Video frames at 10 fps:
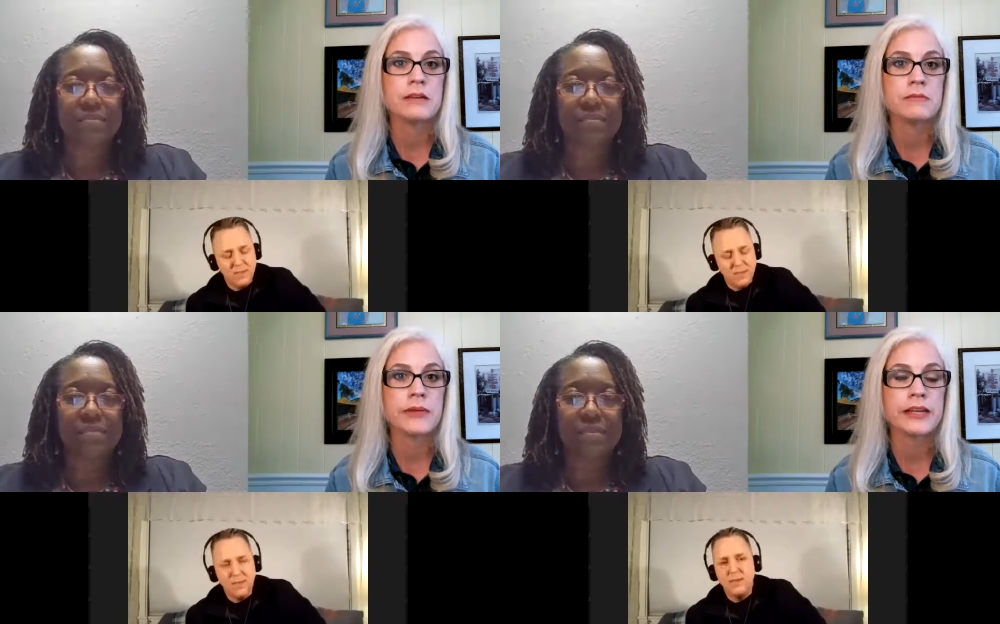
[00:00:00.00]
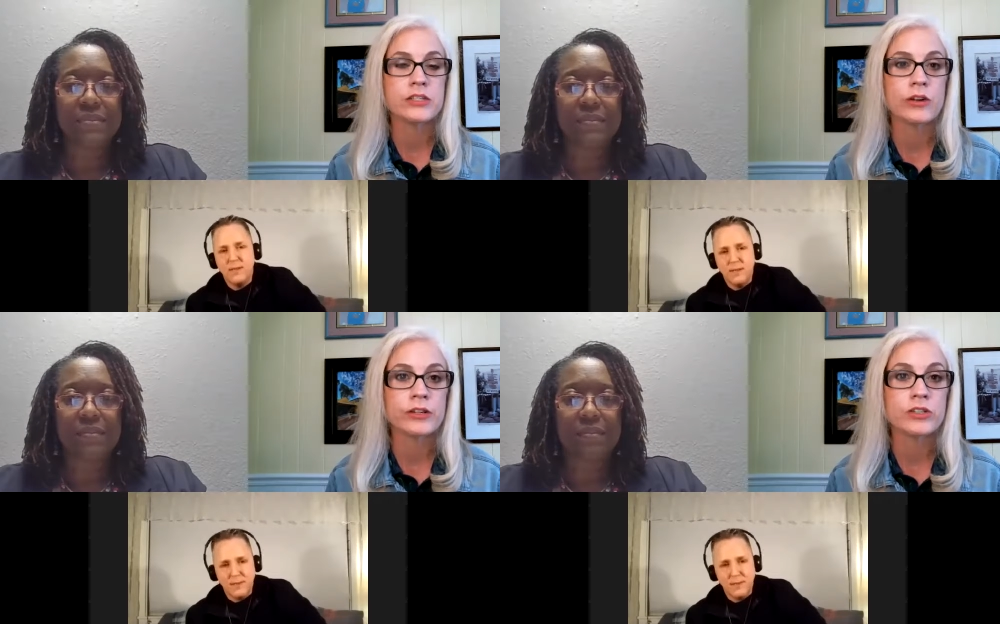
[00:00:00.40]

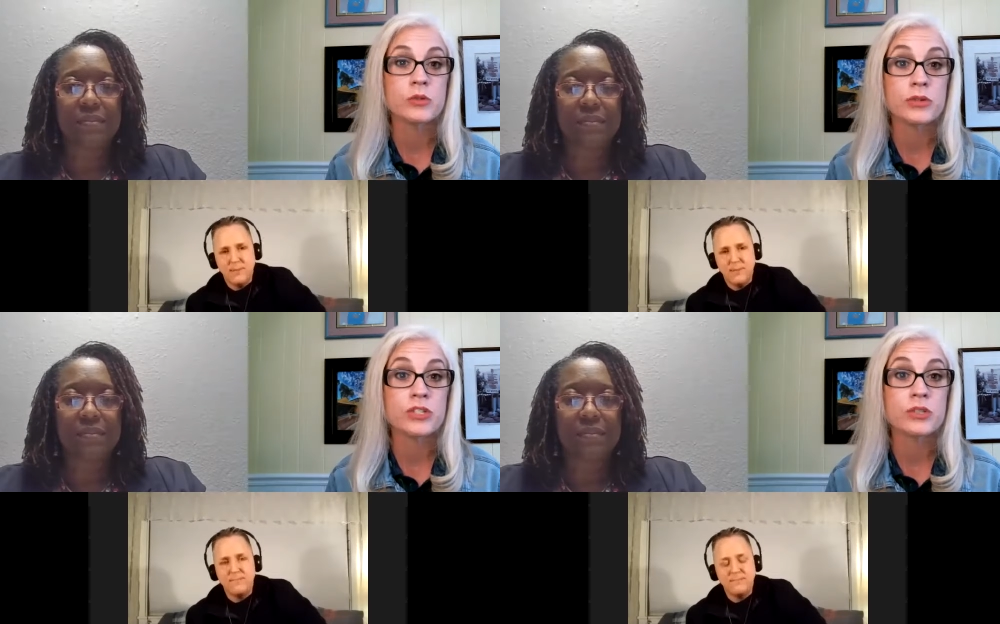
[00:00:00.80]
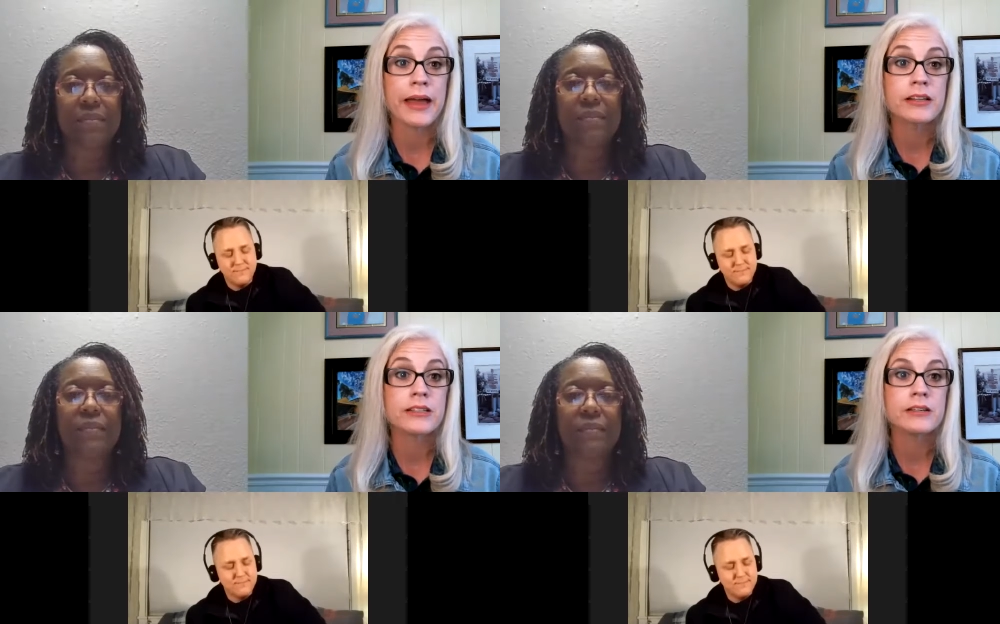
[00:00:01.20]
Speaker 1: administrator's
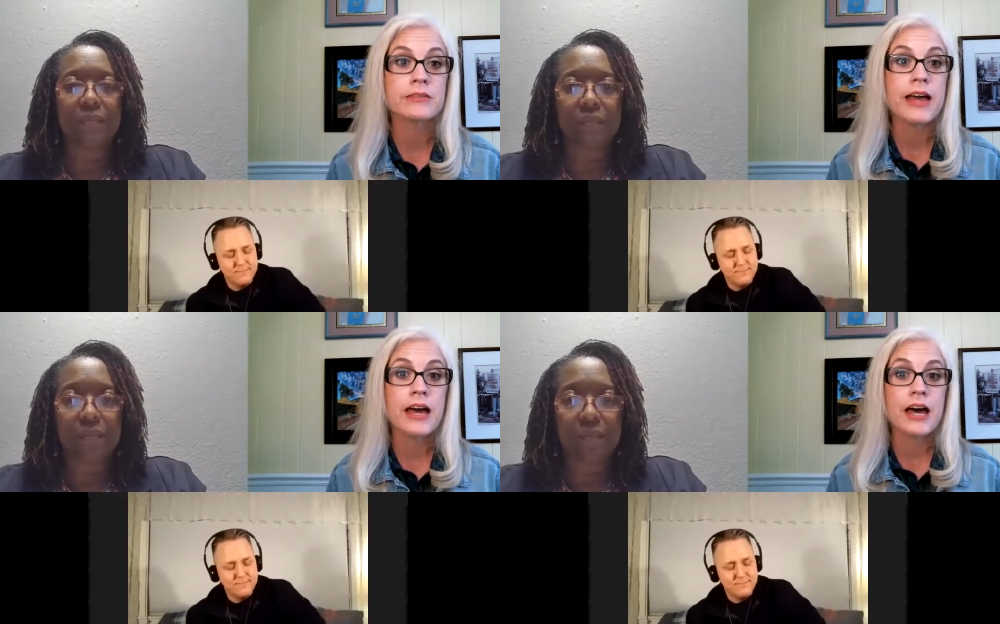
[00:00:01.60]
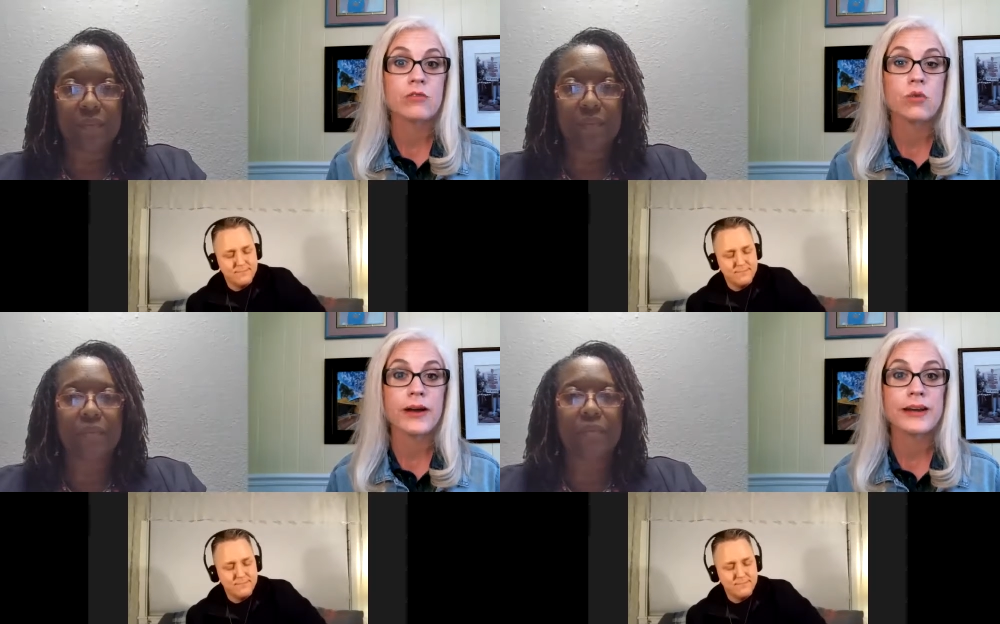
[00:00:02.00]
perspective of
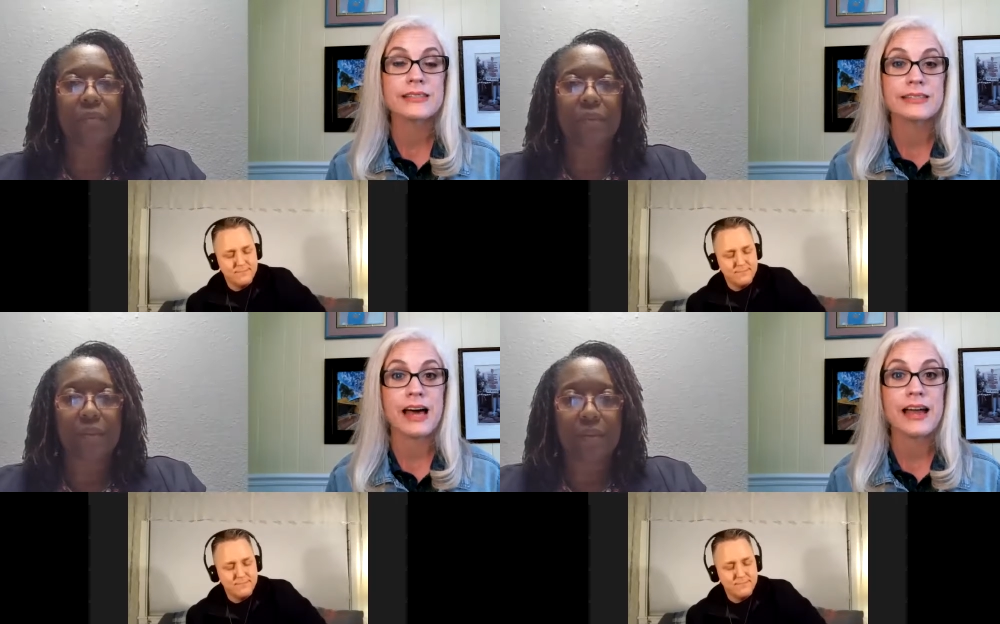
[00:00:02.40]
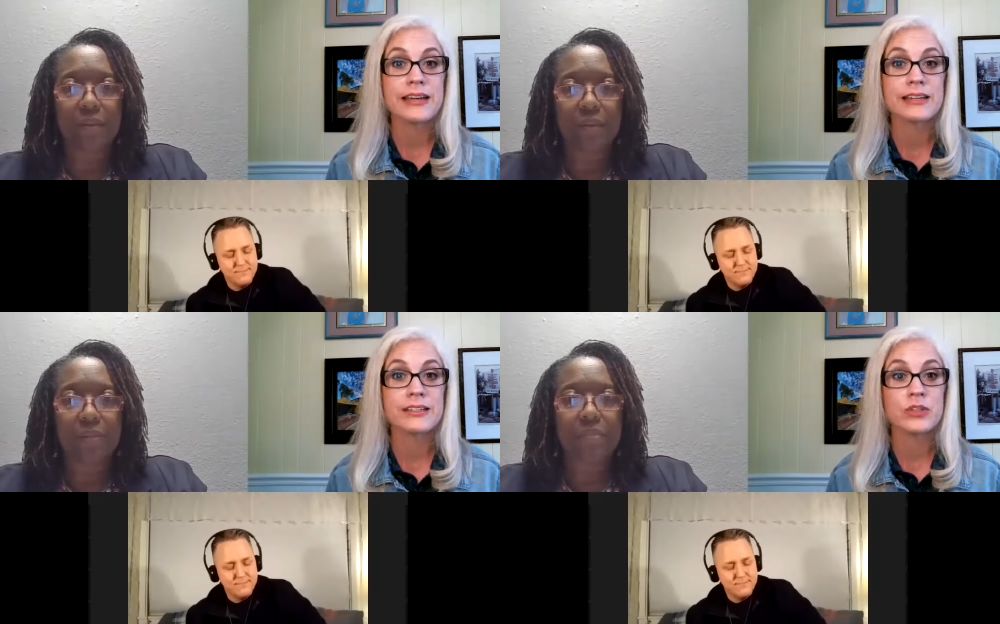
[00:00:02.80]
what it's
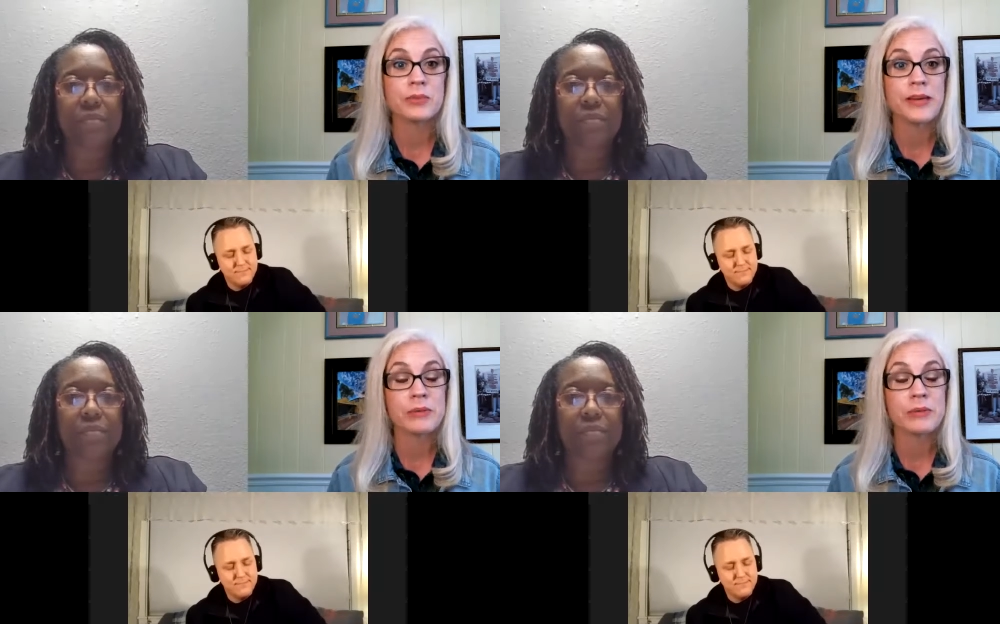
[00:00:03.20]
like to be